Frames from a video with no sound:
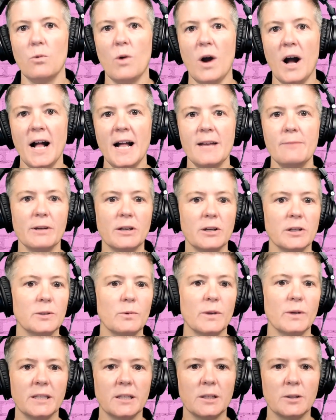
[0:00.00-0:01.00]
Why? Because
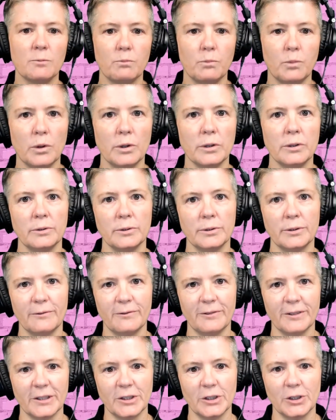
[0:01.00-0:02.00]
we're spoiled
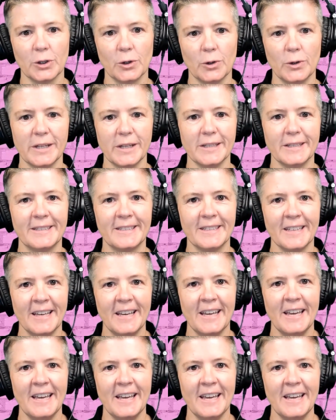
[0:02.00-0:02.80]
for choice.